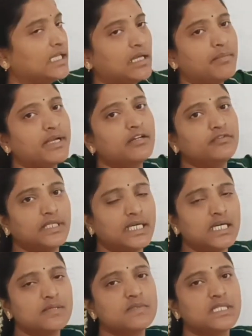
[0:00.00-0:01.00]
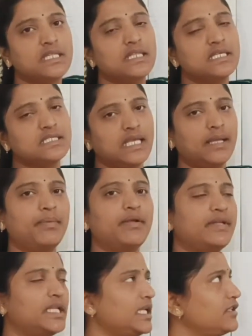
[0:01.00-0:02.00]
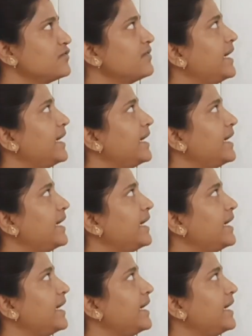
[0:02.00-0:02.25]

the number of terms in this AP we need to